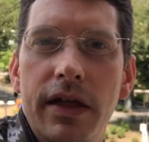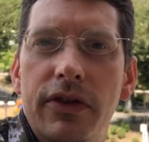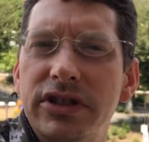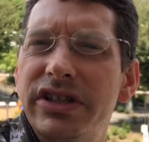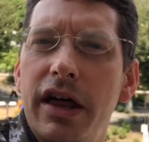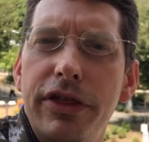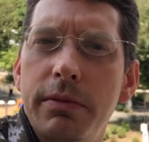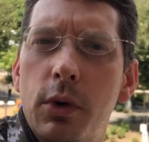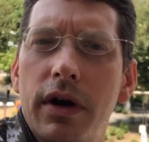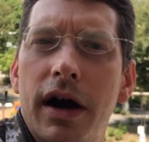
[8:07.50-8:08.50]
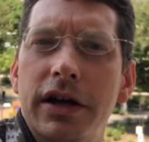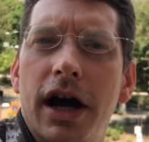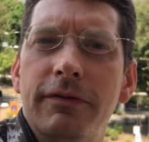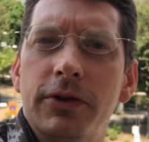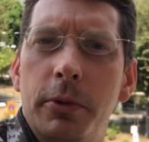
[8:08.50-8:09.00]
there's nothing more
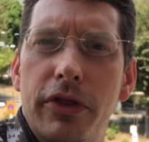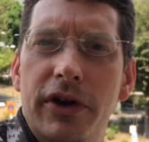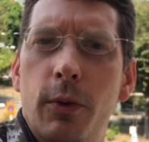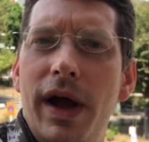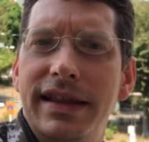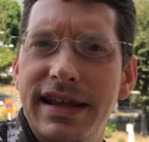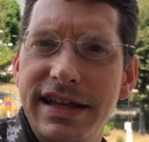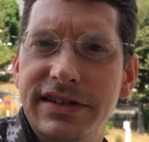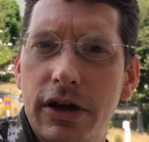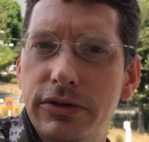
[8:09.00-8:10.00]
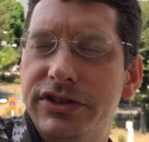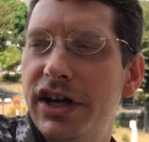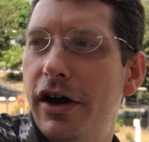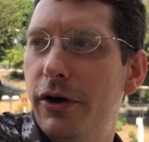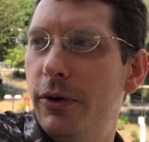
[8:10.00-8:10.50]
uncomfortable than a wet NATO.
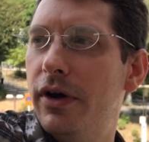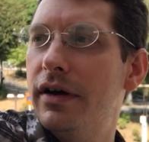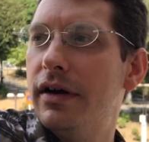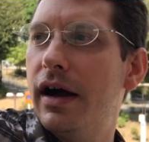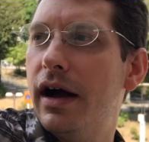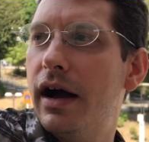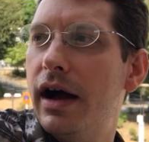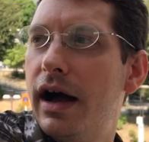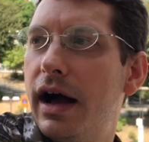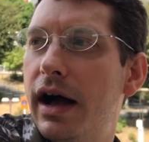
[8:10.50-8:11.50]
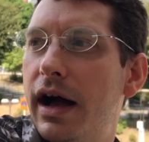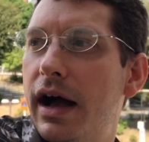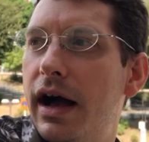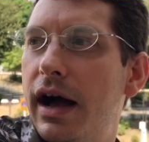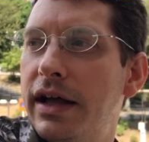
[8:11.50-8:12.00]
So
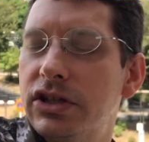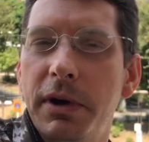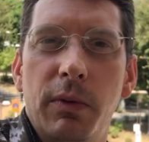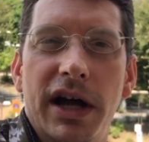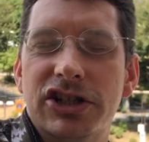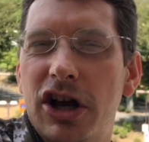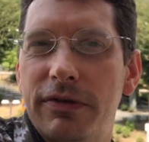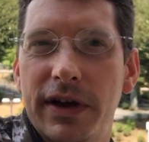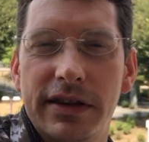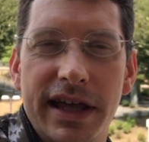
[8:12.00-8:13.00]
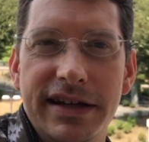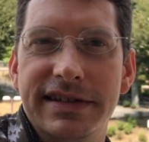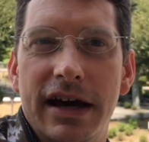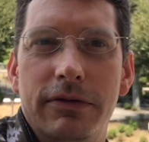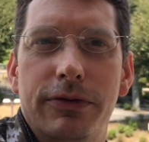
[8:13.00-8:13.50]
I took my watch off. I laid it
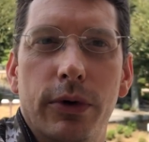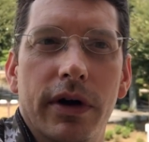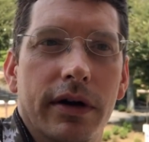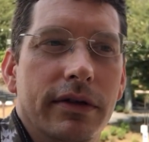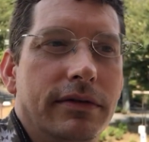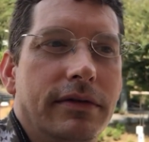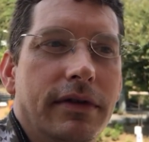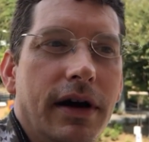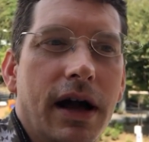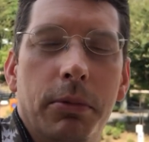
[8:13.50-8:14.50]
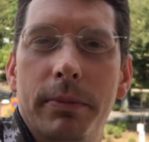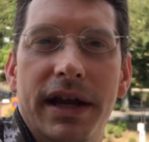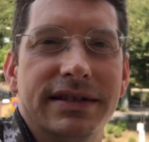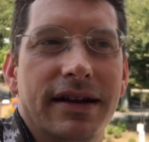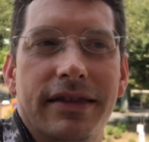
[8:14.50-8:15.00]
down for a couple
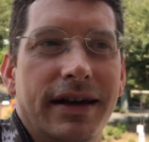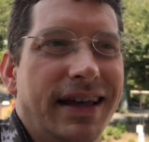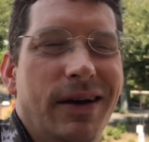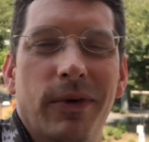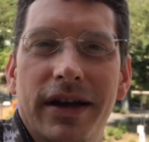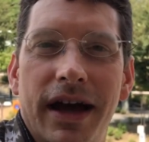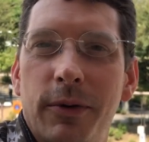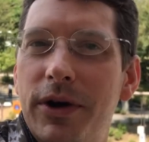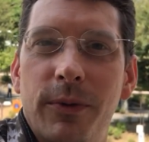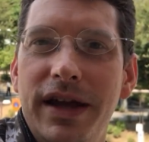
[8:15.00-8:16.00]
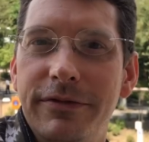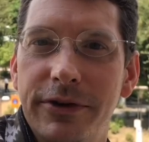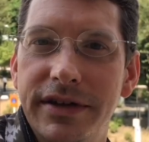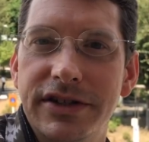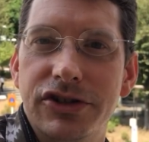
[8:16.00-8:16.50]
minutes and I thought I can't wait. I don't want to wait
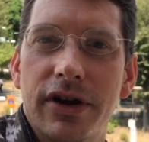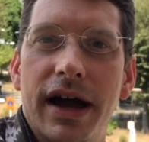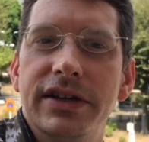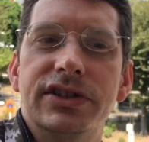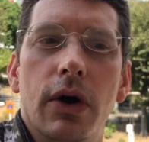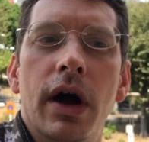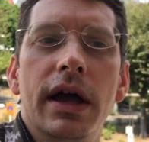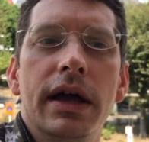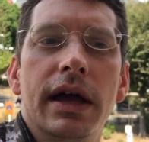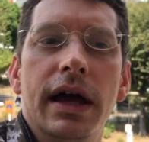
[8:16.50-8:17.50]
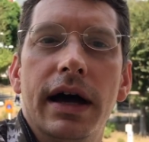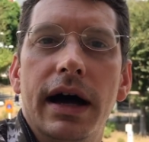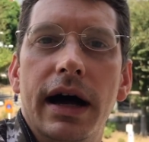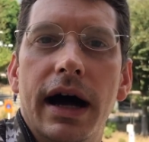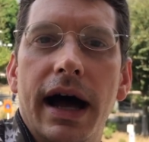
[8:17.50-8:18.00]
for it to dry. So
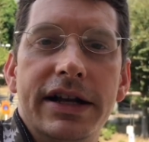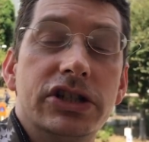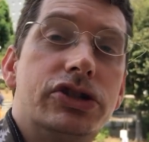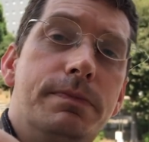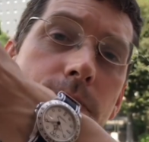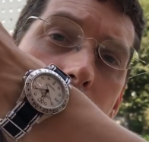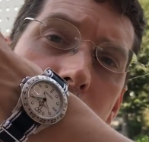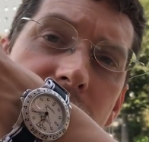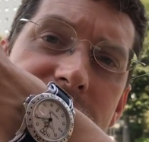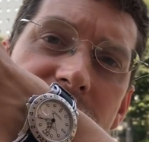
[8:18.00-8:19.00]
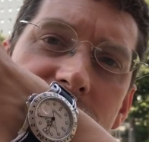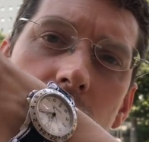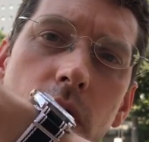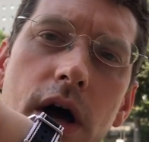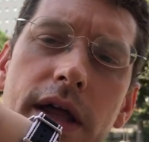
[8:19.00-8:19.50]
I just put this
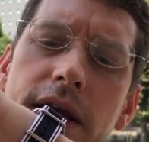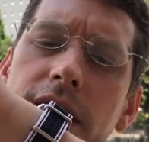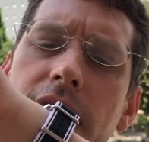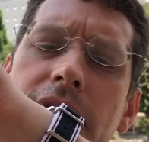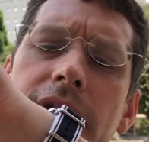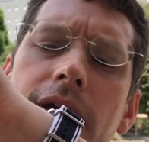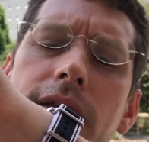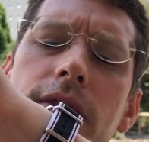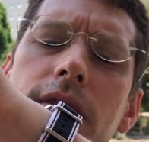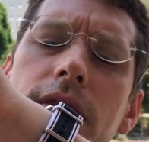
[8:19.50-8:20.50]
NATO on and